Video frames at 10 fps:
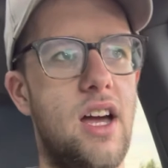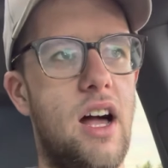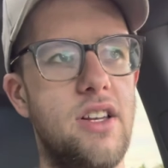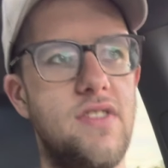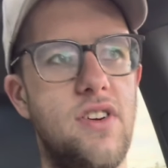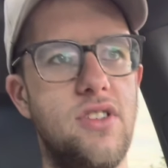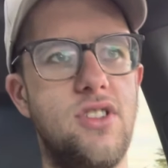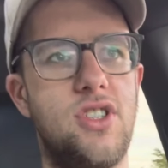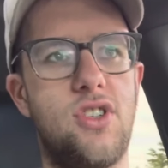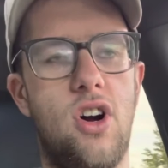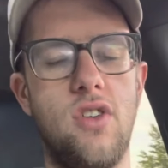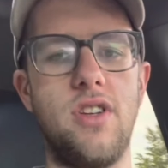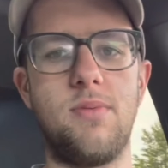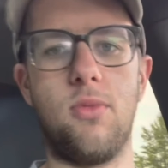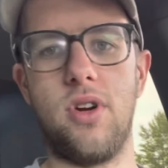I was feeling strong
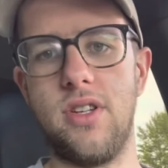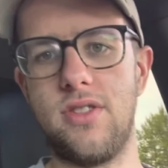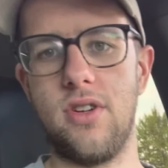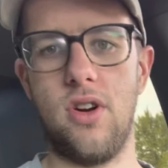this morning, so